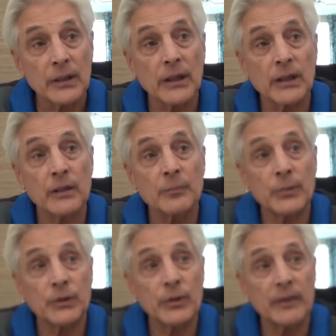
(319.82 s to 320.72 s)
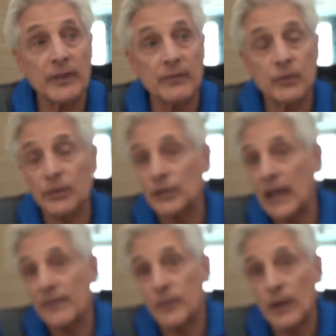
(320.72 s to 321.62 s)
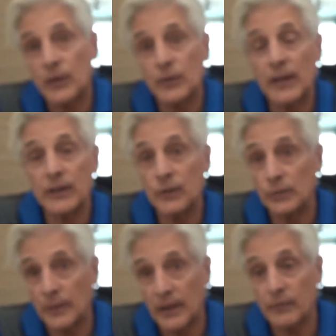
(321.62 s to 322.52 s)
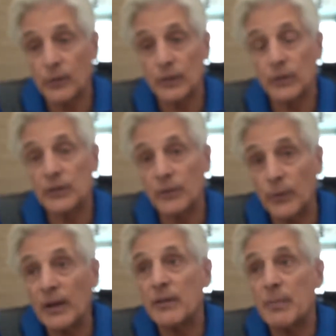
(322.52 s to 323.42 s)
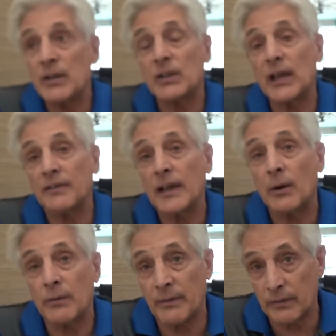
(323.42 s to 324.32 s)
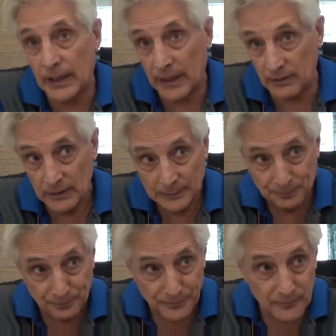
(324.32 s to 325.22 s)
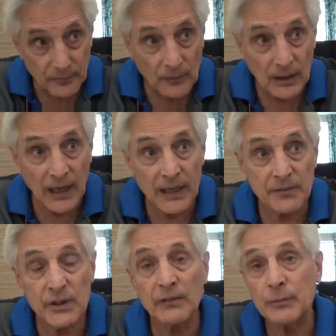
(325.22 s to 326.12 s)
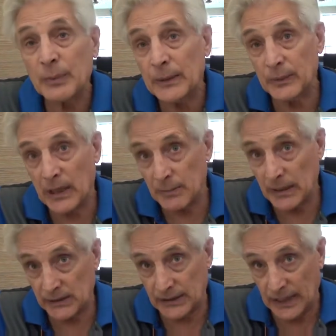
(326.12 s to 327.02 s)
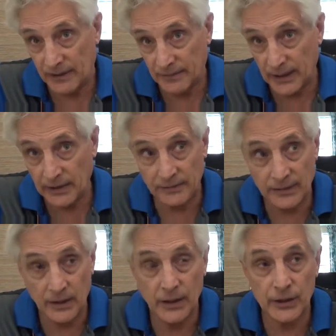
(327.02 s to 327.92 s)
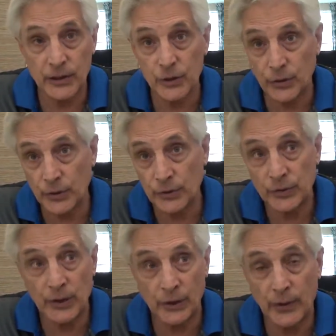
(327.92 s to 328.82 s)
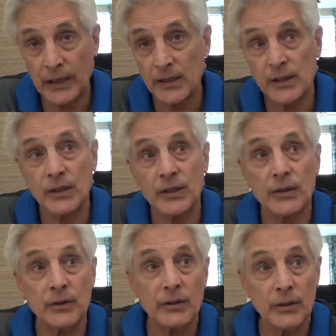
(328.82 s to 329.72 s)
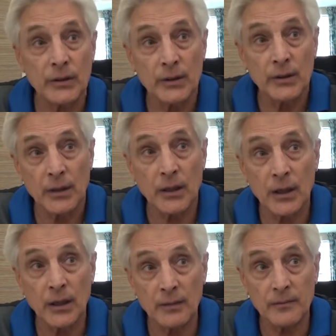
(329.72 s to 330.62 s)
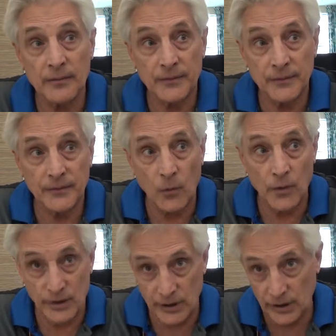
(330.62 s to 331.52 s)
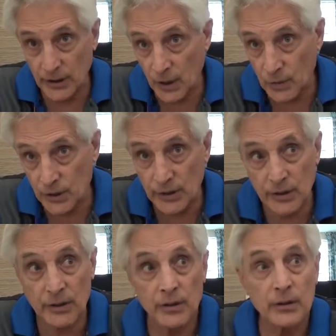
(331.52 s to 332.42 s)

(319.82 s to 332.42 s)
And But you have to have good staff around you, and I do. I have really good staff. We have the best staff now we've ever had. I have seven people on my staff. I have uh, an intern, a grad assistant, uh, four assistant coaches,